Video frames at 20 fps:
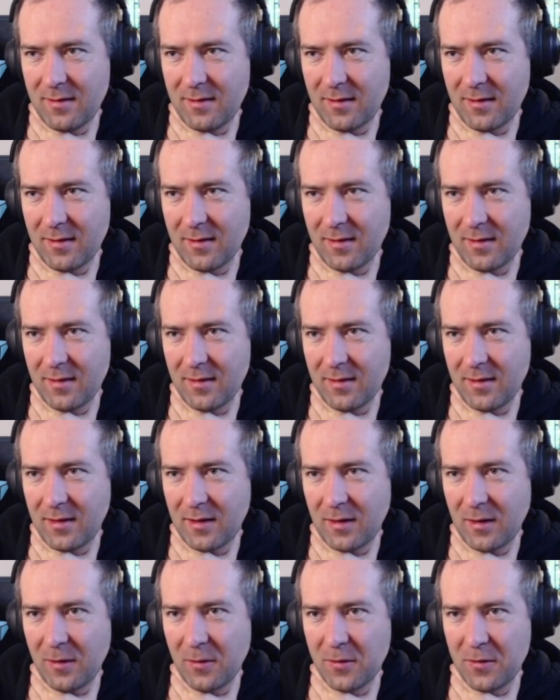
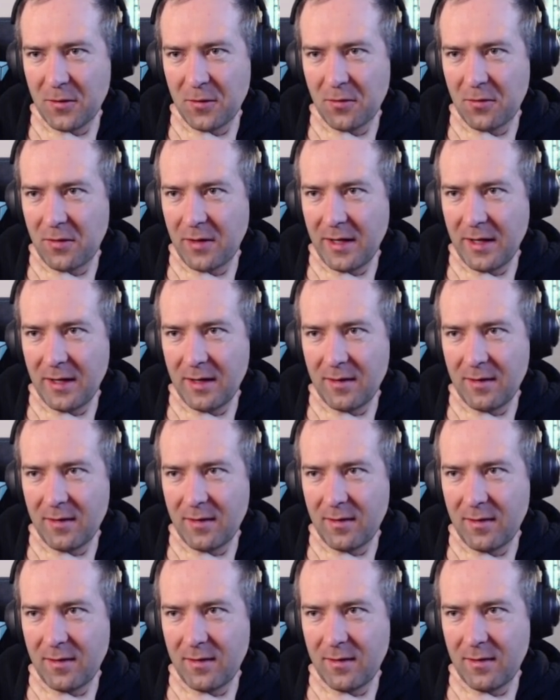That looks correct.
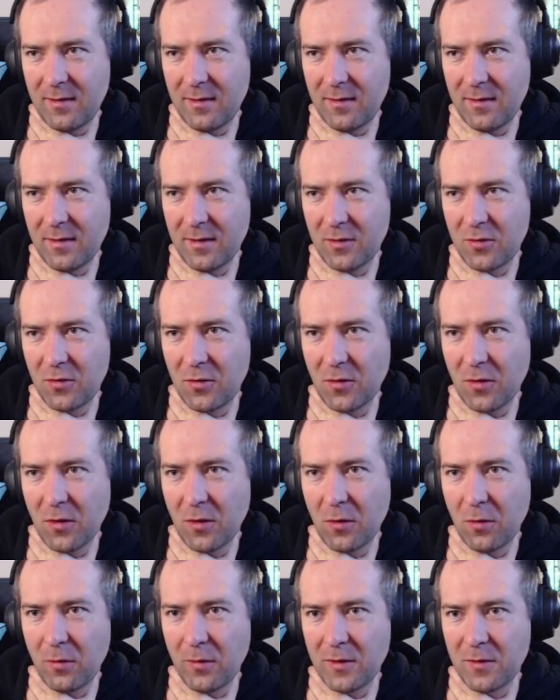It should
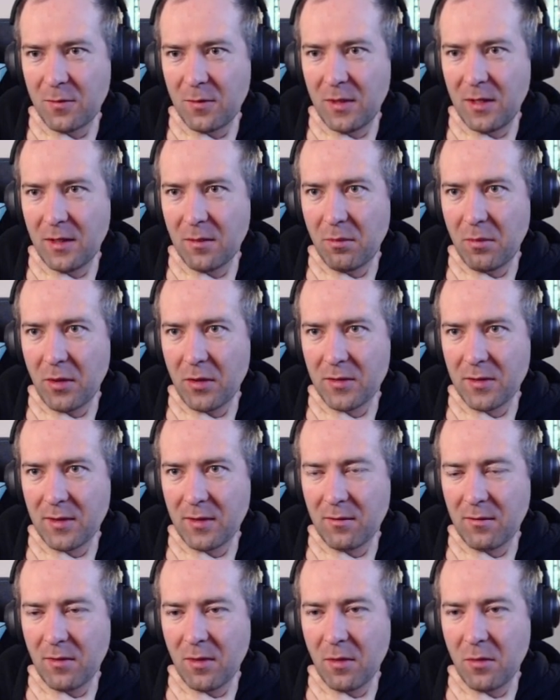always be a
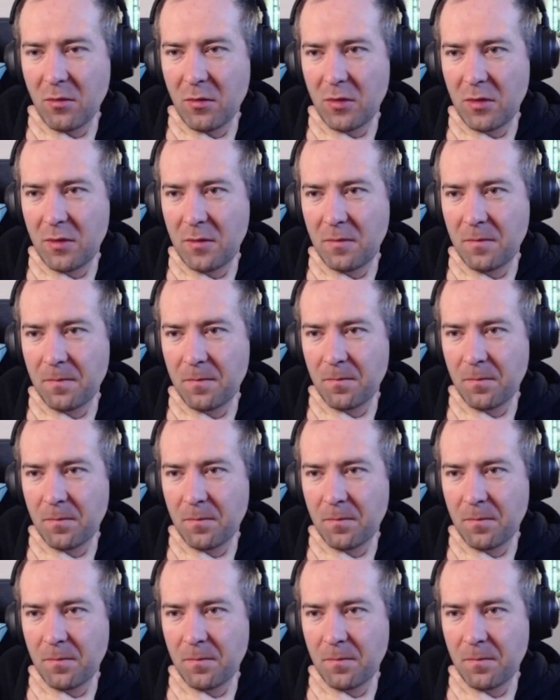positive number.